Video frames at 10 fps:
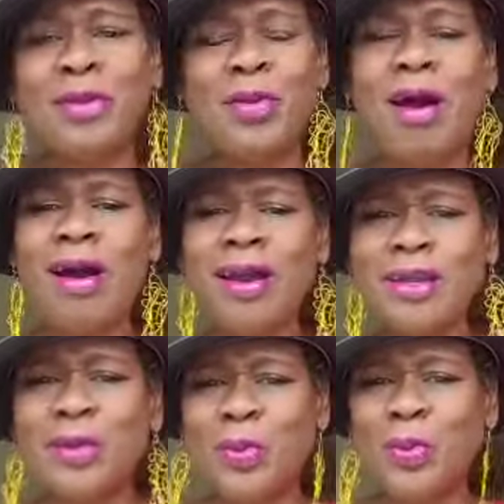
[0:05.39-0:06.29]
you are
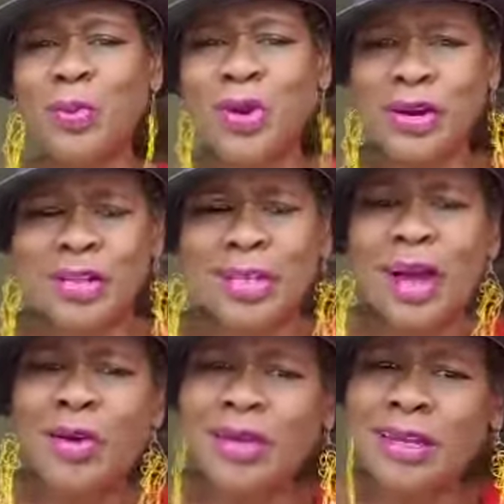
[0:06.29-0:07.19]
in the world.
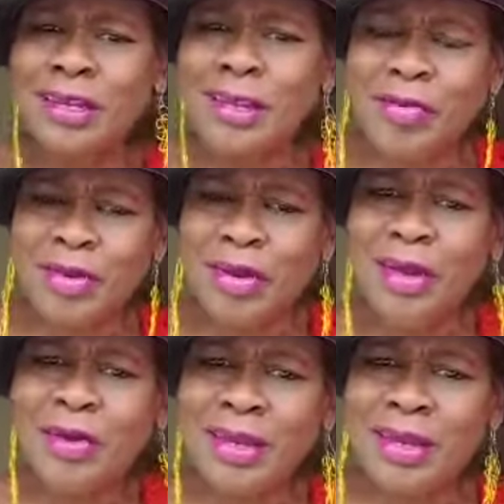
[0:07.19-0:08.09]
How you loving?
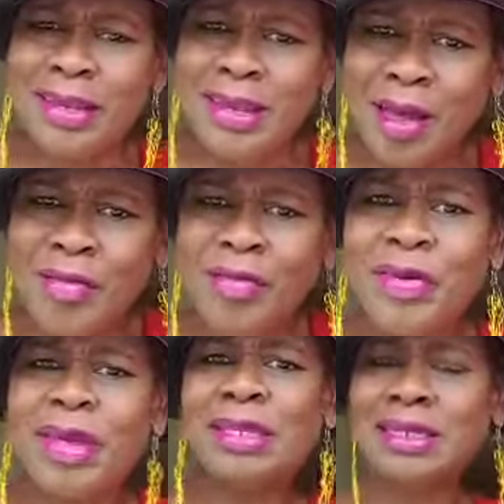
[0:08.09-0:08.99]
How you
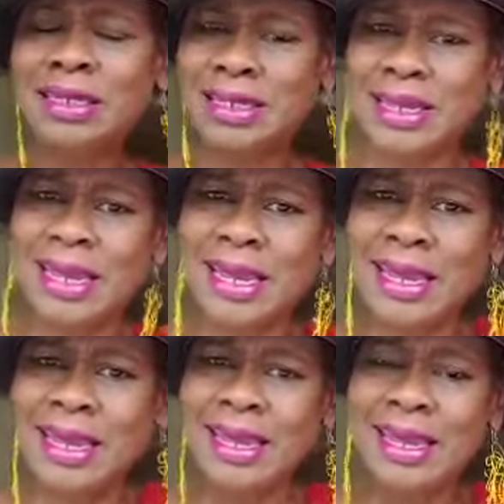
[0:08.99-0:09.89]
loving
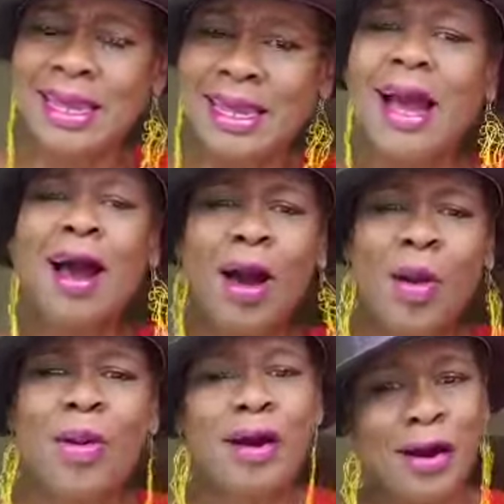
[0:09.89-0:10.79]
today?
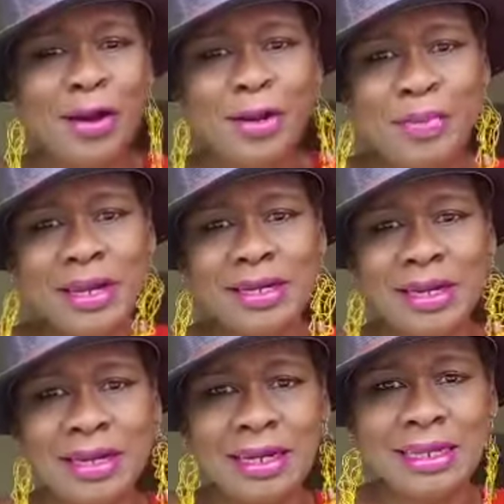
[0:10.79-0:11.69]
How are you, my
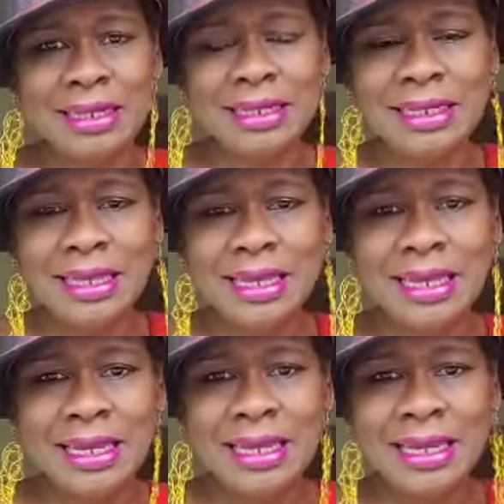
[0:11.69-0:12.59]
darlings?
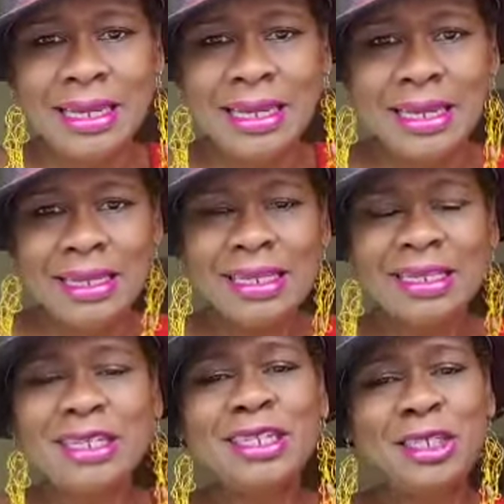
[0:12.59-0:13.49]

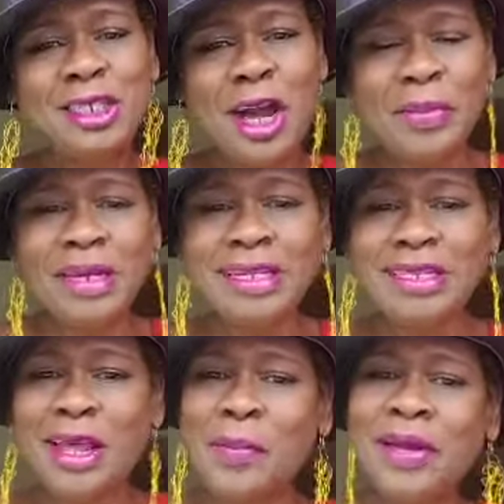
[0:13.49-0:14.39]
This is Najami
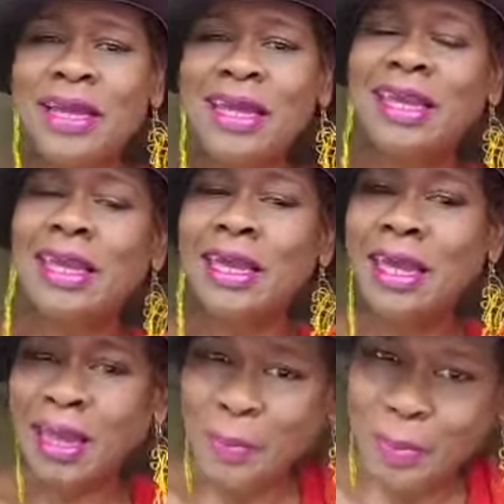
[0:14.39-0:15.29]
Lazama,
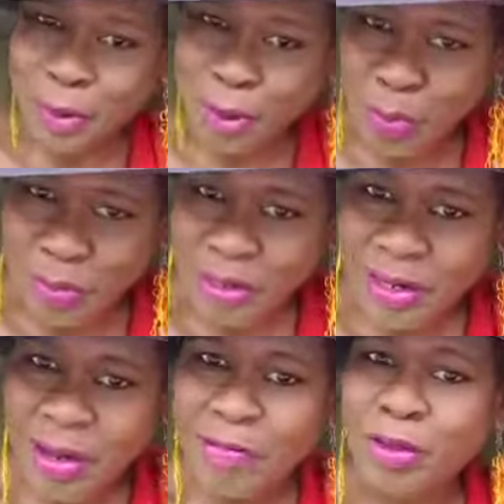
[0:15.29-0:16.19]
aka
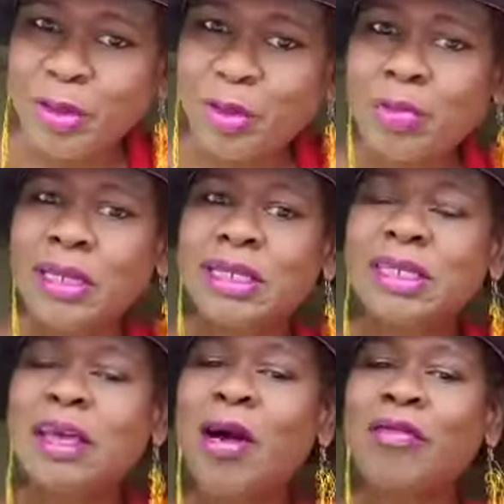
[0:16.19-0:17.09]
Bushwoman of Bushwoman's
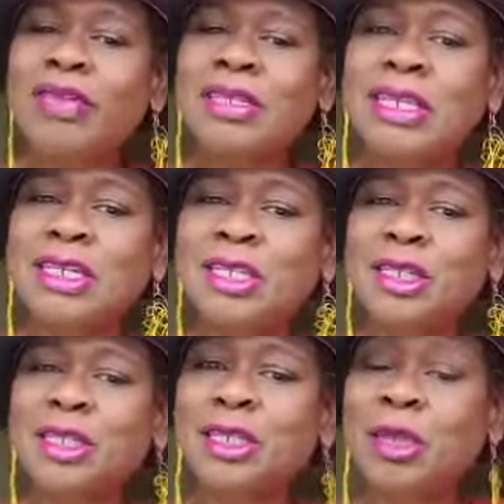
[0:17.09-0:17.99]

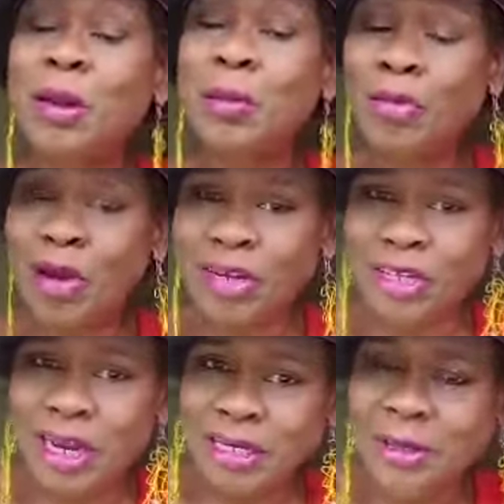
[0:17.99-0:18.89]
Conversations
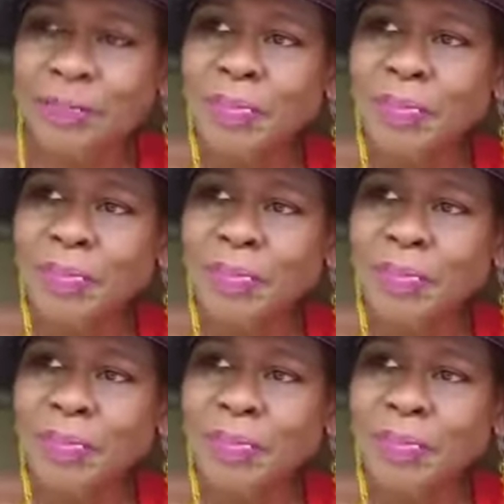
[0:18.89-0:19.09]
Project.